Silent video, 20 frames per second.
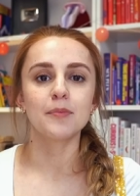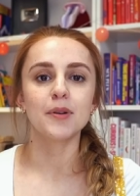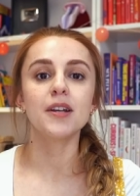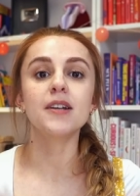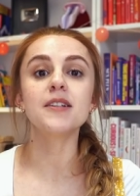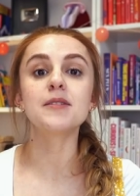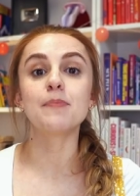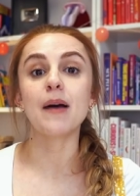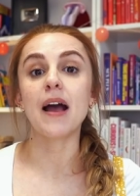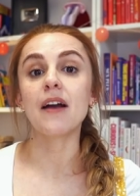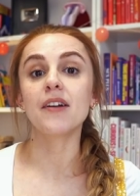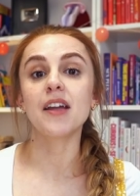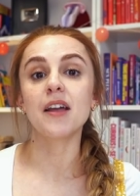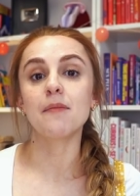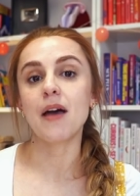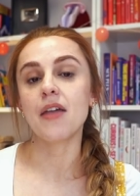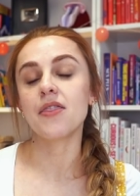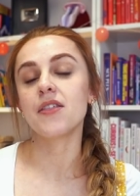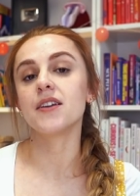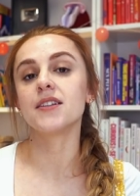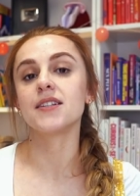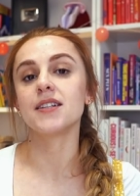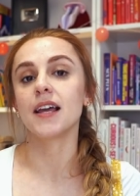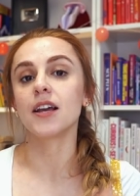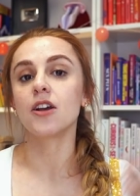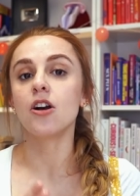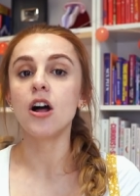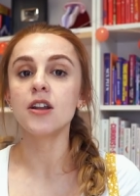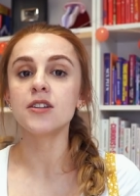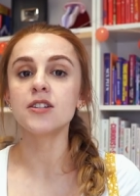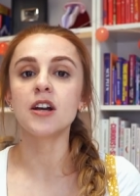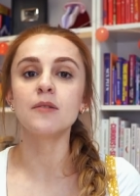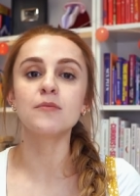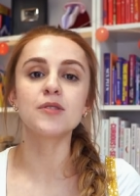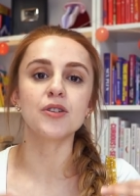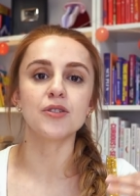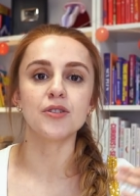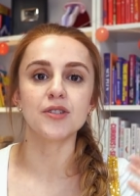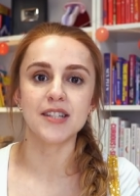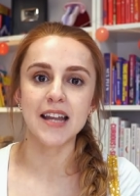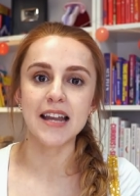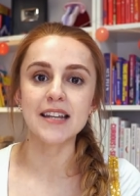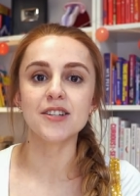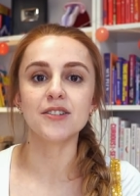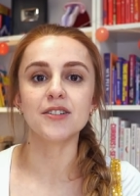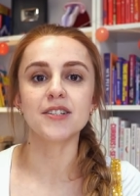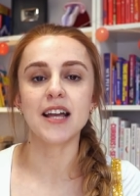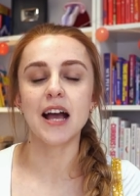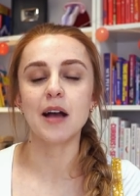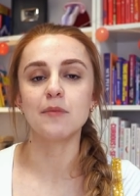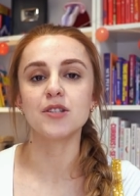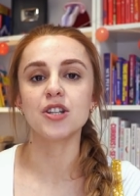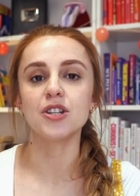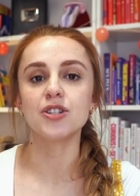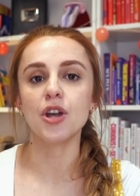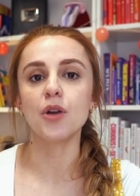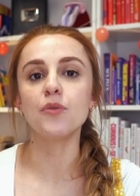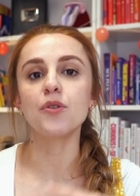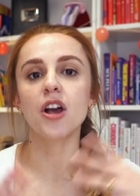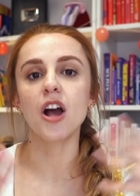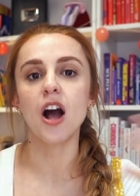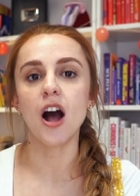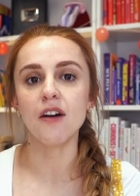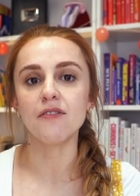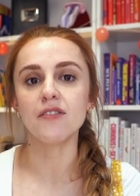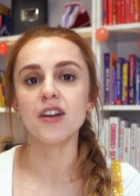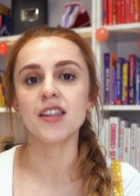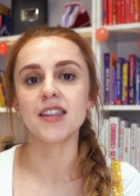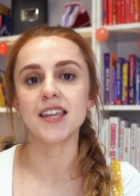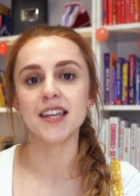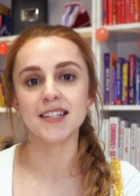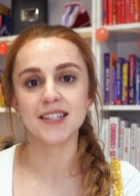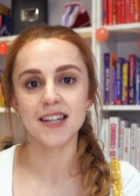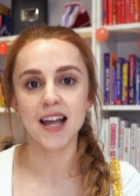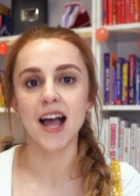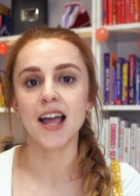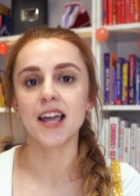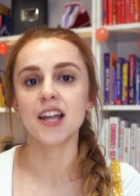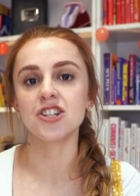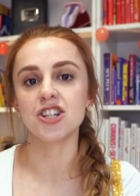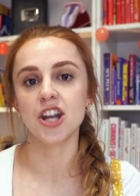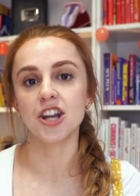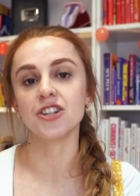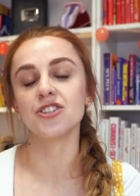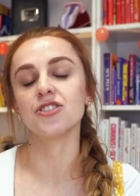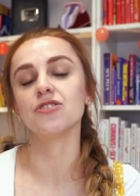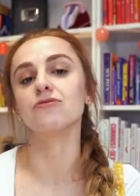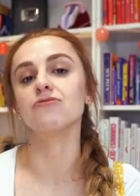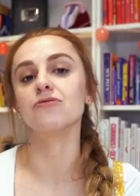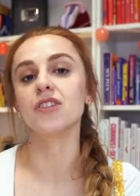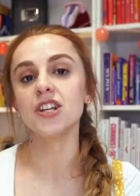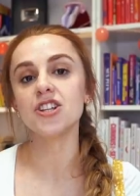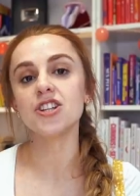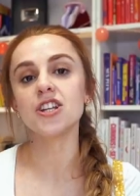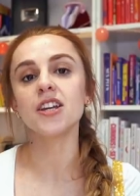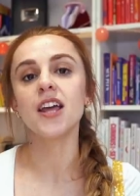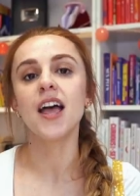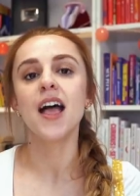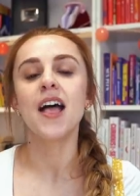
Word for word: Because barrier methods like condoms or dental dams don't cover the entire genital region,